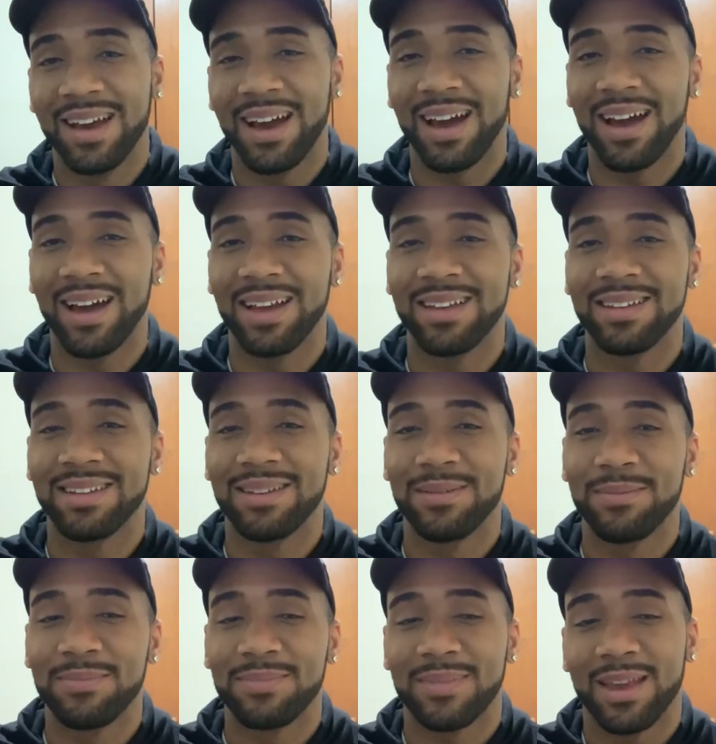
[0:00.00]
And
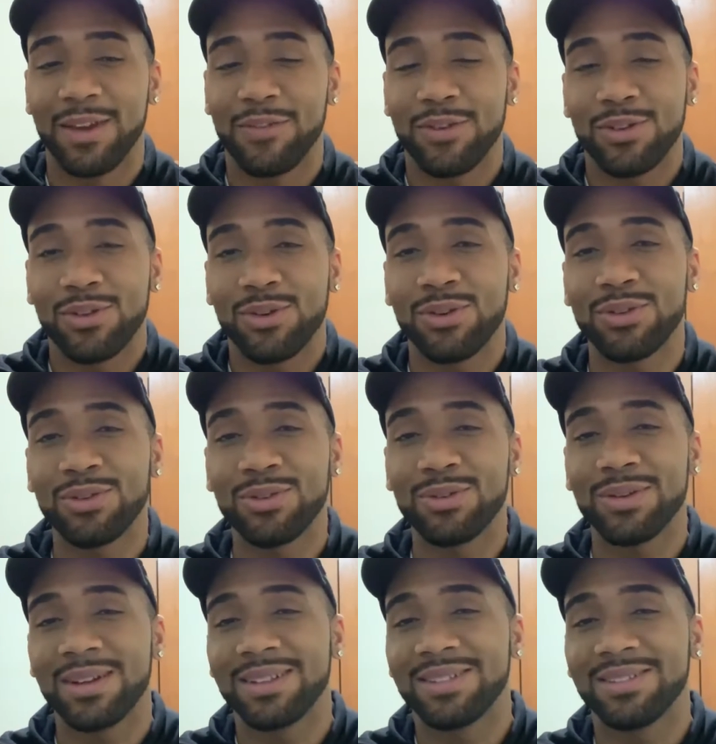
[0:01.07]
if you don't
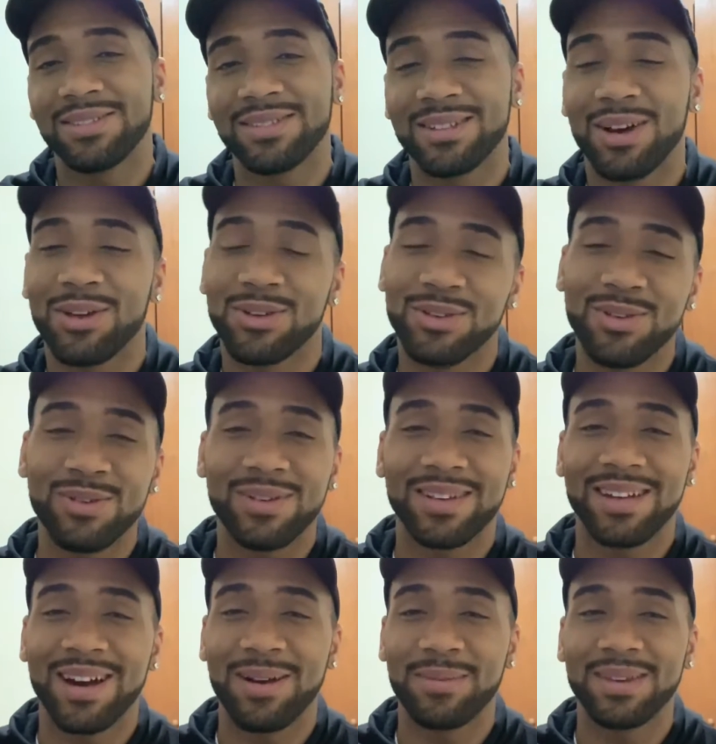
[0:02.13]
know, well, you know, now you know. You
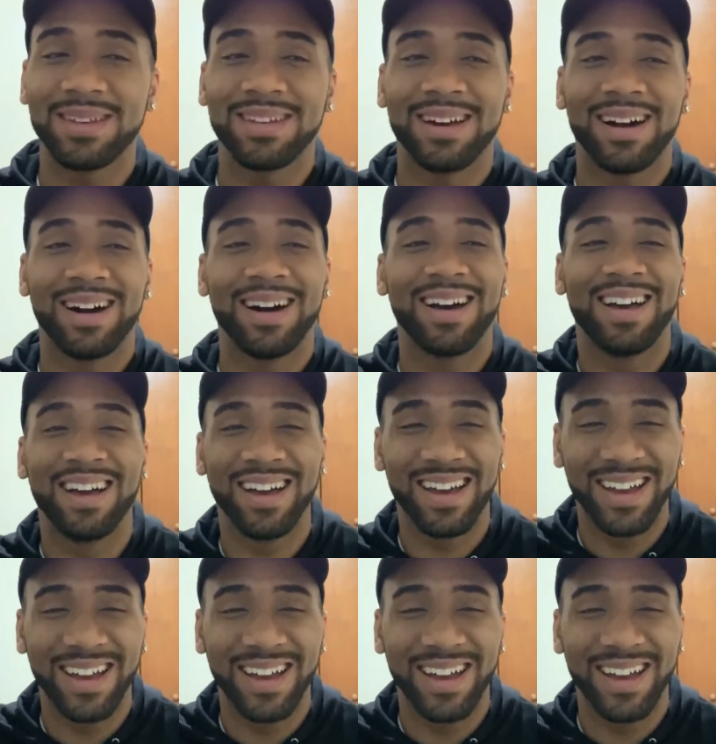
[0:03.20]
know what I mean? I